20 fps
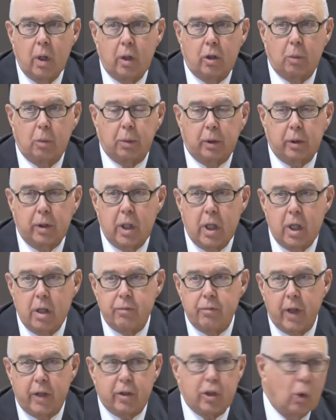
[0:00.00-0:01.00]
to
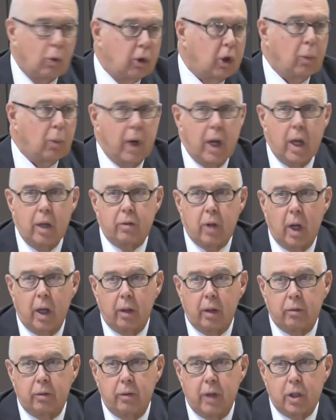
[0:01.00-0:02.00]
believe that the only way
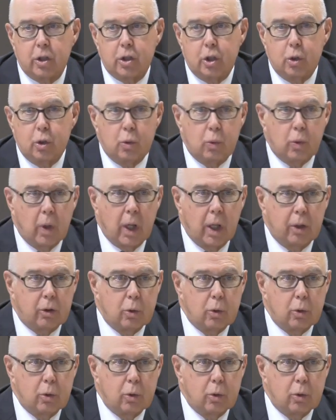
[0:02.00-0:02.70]
that you